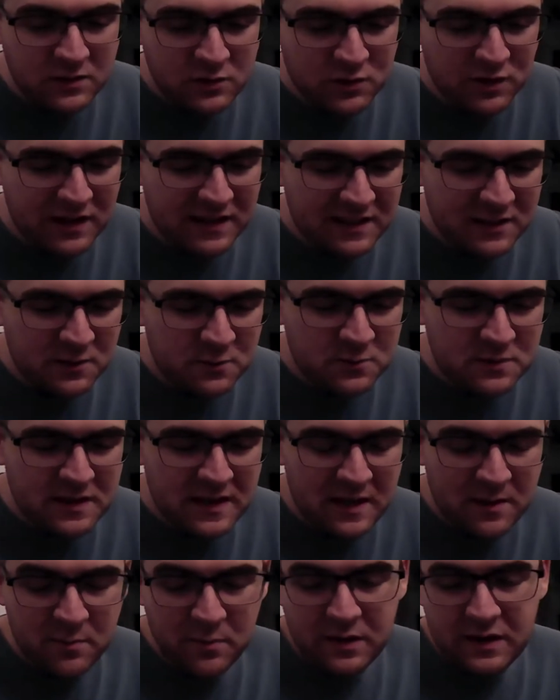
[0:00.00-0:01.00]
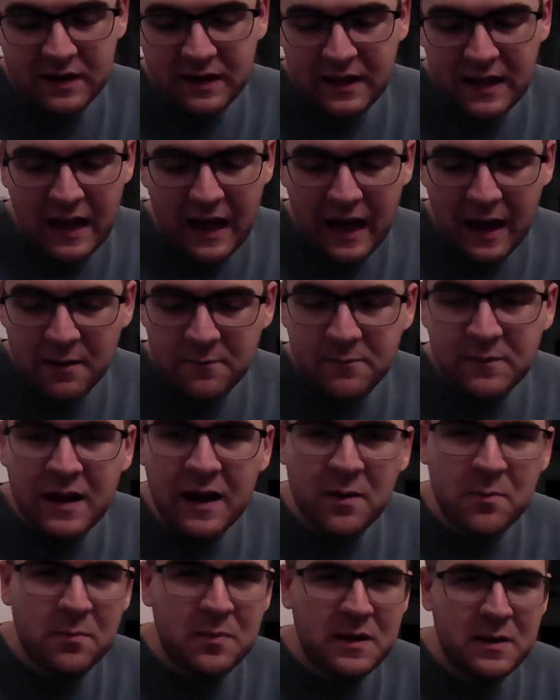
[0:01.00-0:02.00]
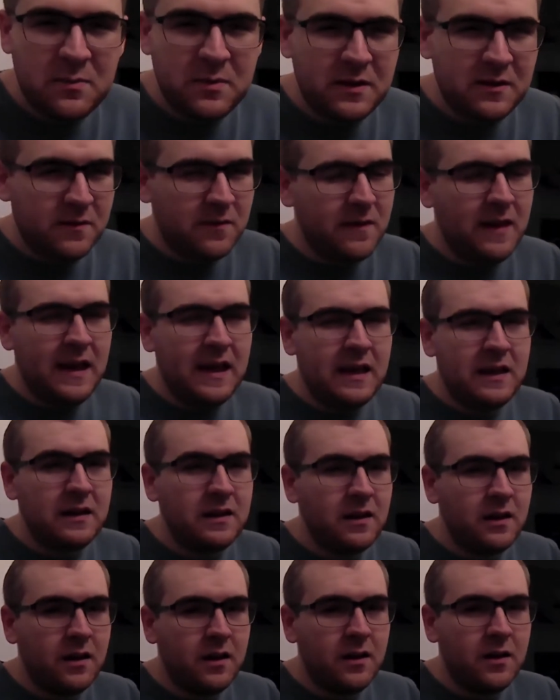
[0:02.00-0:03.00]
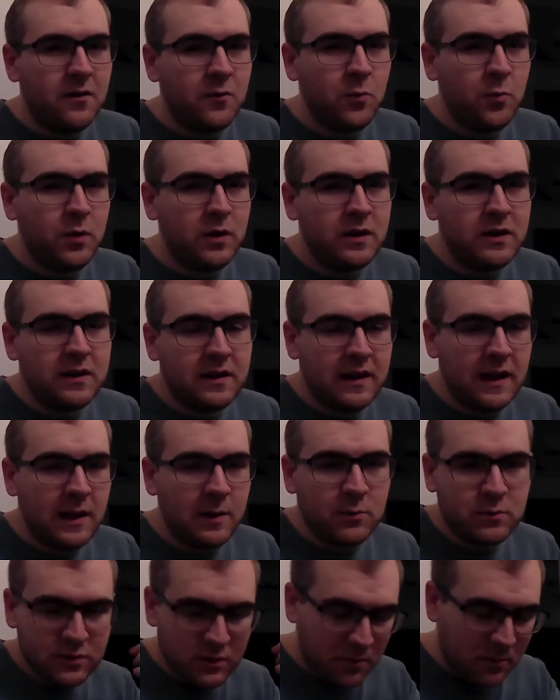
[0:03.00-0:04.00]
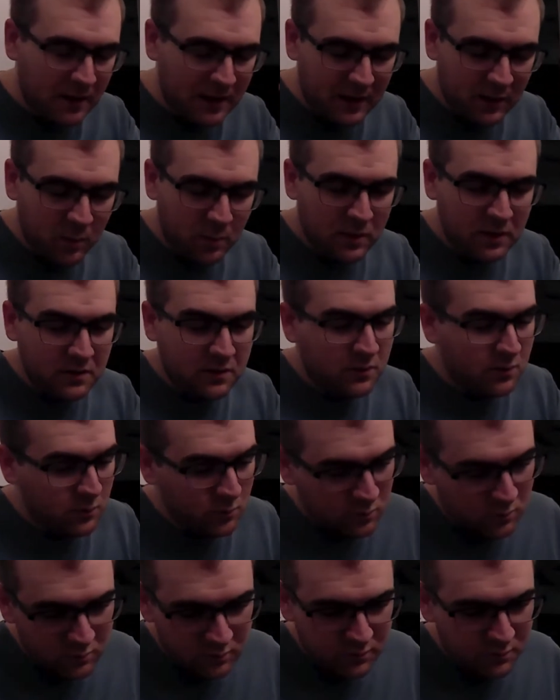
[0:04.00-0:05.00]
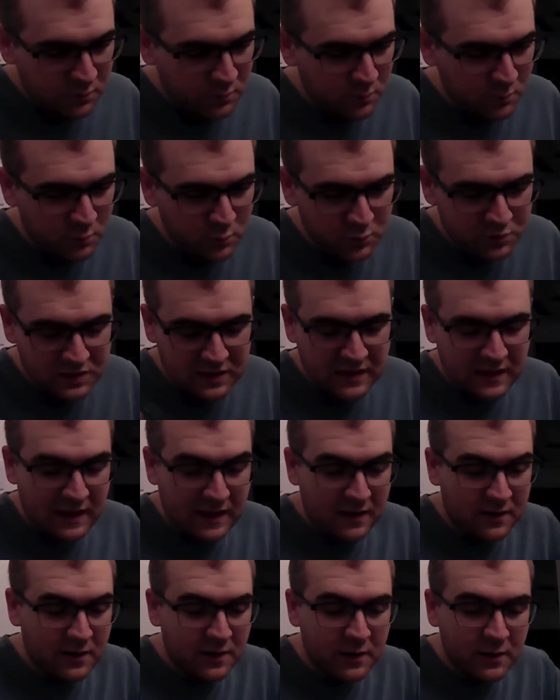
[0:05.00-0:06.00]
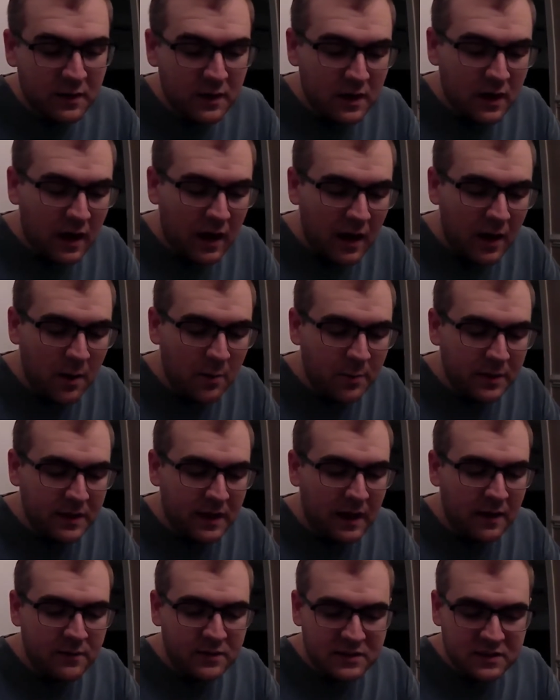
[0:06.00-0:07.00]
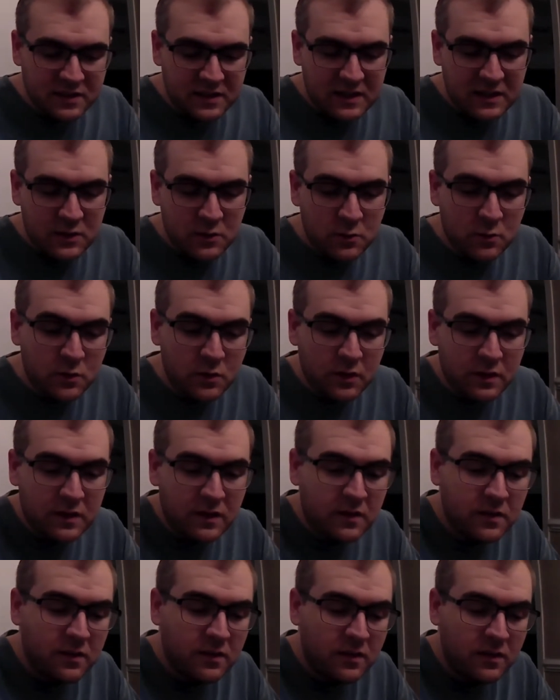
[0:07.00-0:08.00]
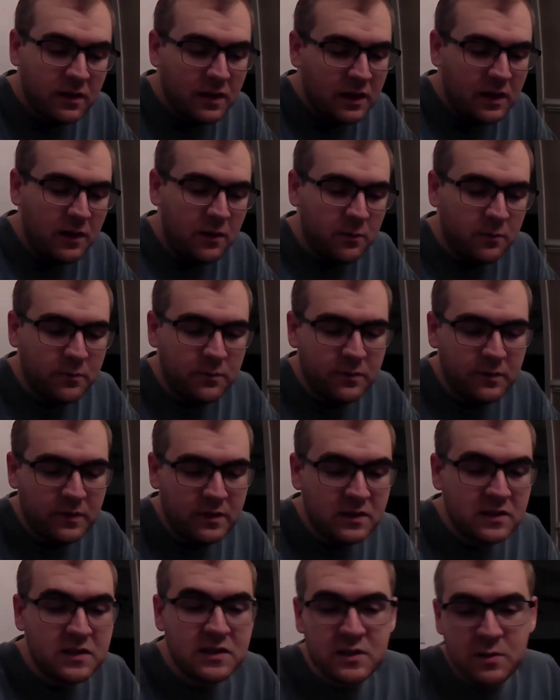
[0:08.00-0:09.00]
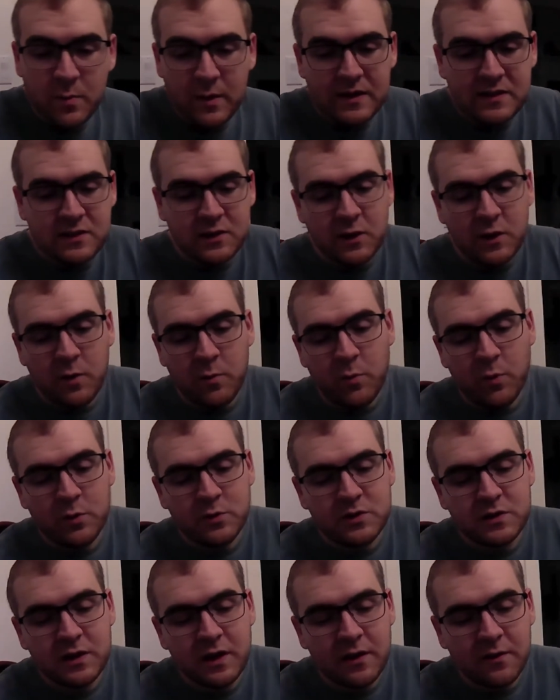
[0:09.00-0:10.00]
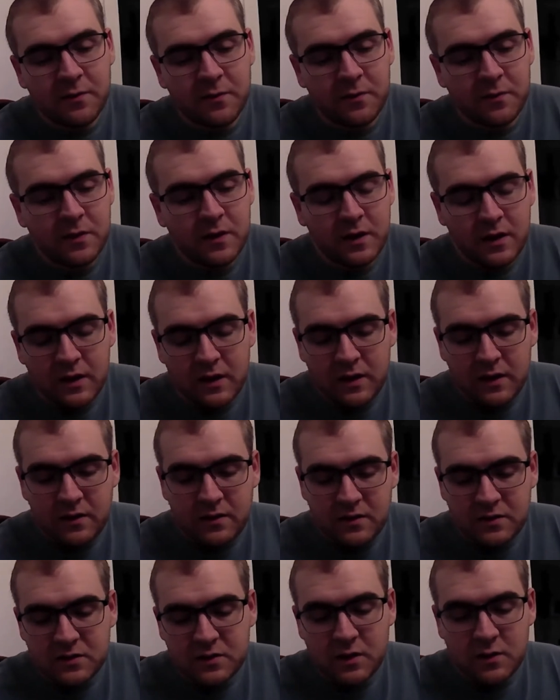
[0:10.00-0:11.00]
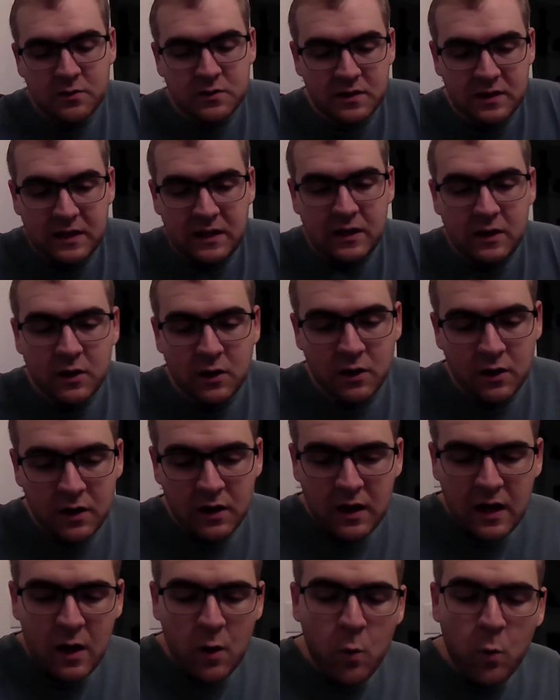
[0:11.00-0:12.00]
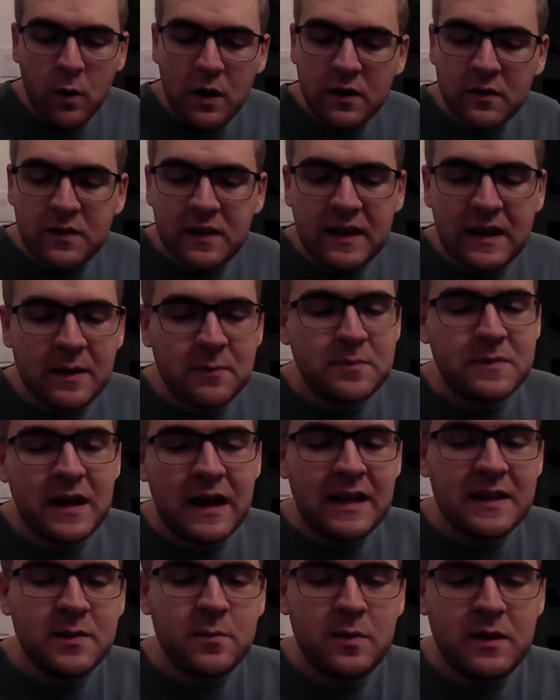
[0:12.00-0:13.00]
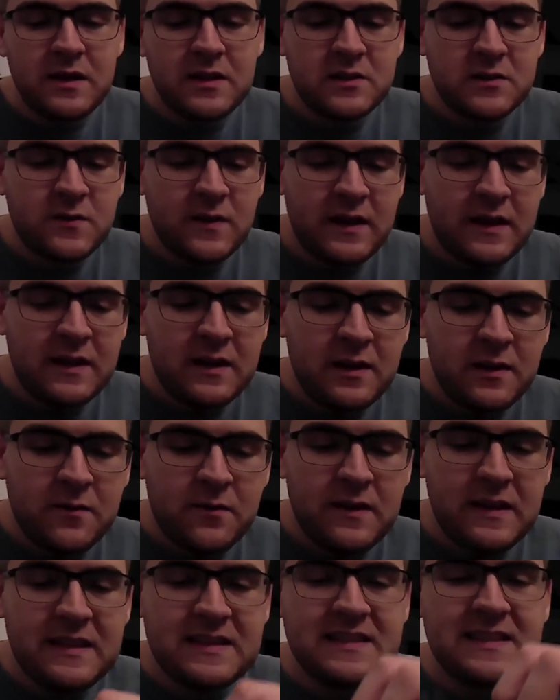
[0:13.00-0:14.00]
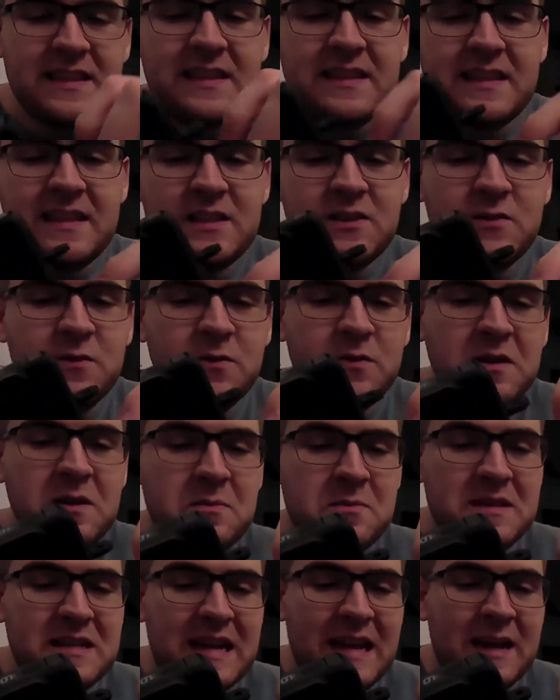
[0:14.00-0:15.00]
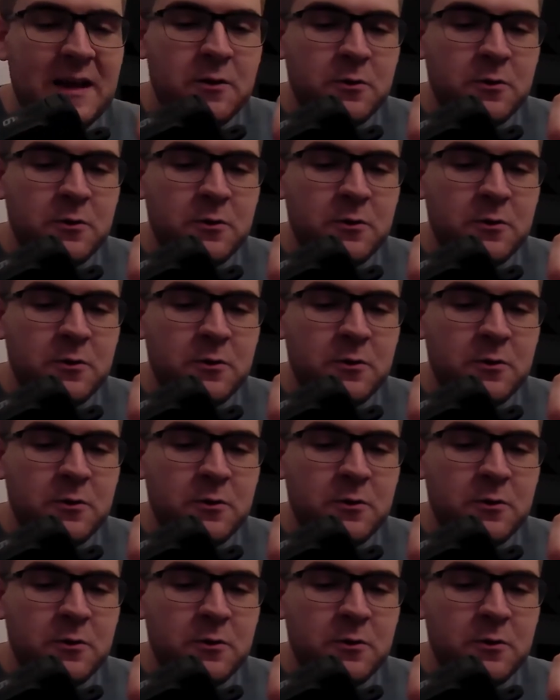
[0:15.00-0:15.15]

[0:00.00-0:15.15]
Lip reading: to use that, but I've not been a big fan of putting the cameras on my helmet. We'll see. I don't know. But obviously, you click, this is the basic GoPro stuff. This goes in here. Weird thing I'm not the biggest fan of is that these flip down.